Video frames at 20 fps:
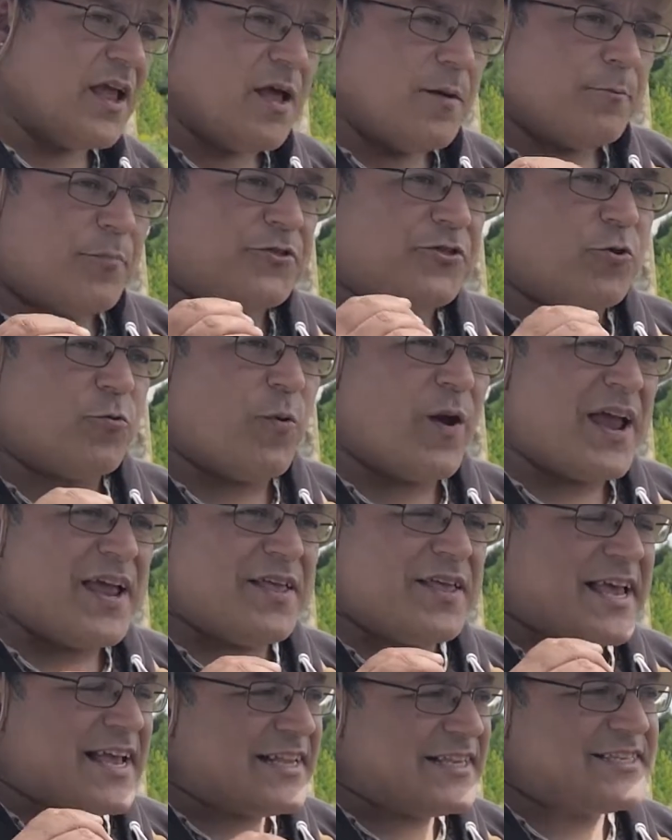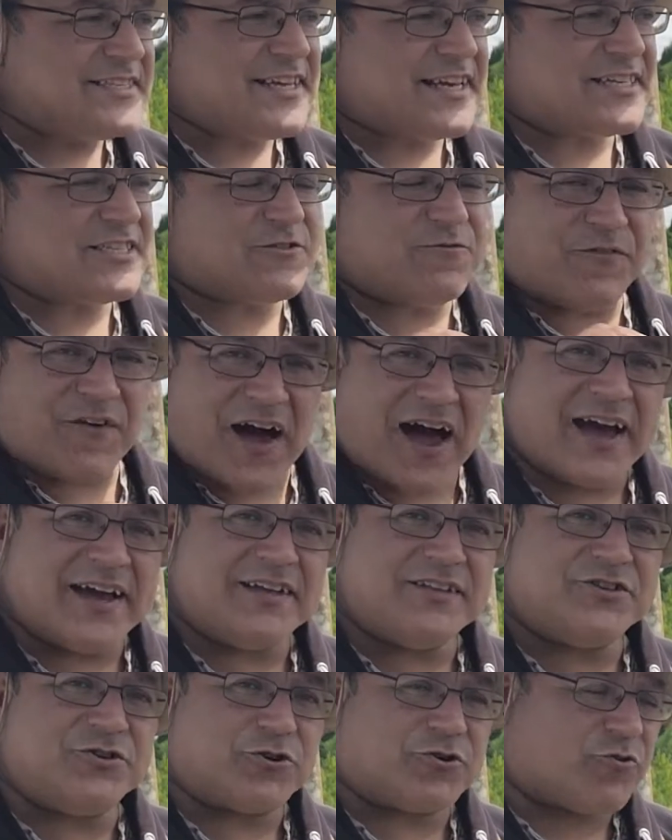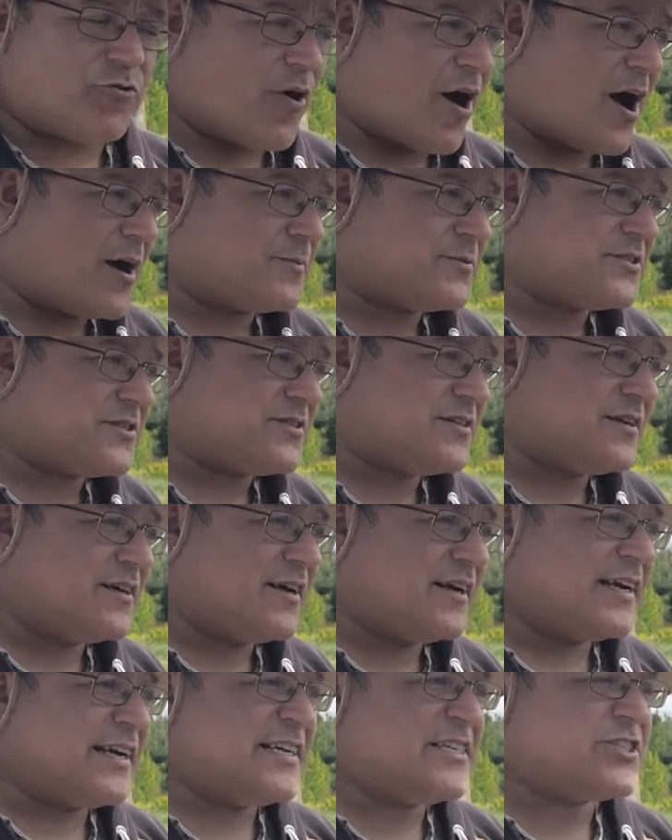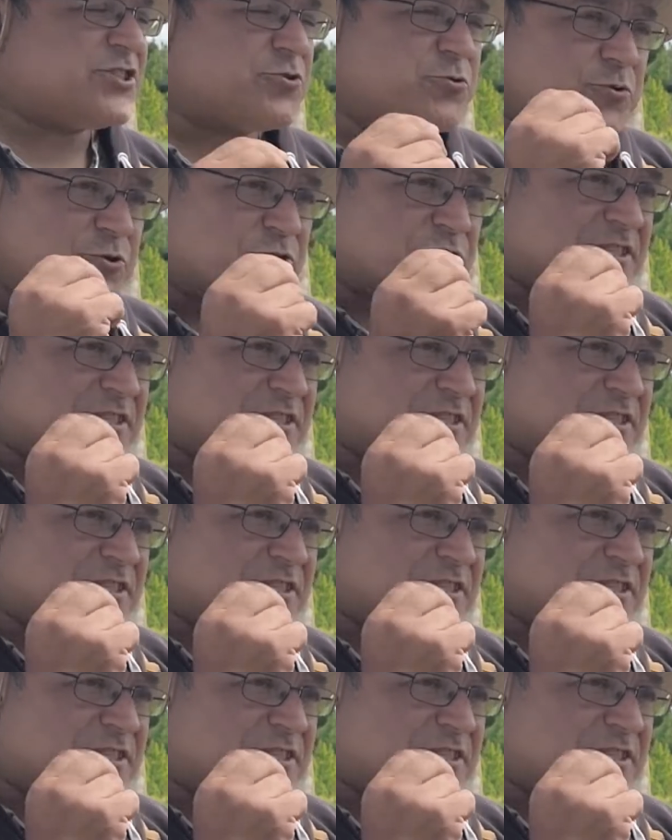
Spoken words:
But the way insects find your crops is through their